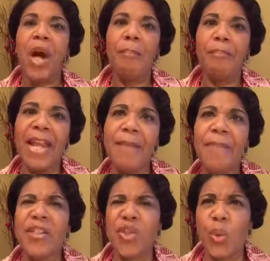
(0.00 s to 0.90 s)

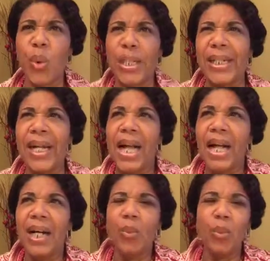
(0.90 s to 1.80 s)
maybe sorta,
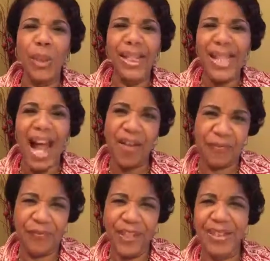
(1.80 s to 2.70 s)
when I
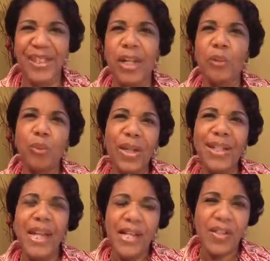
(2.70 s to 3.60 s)
feel it and
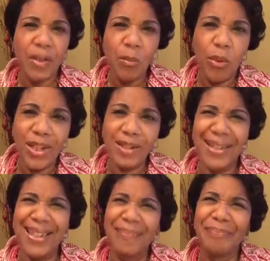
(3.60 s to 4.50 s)
when
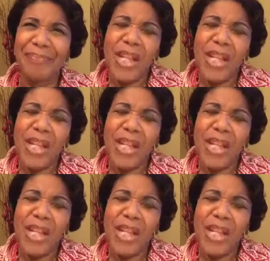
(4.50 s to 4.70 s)
someone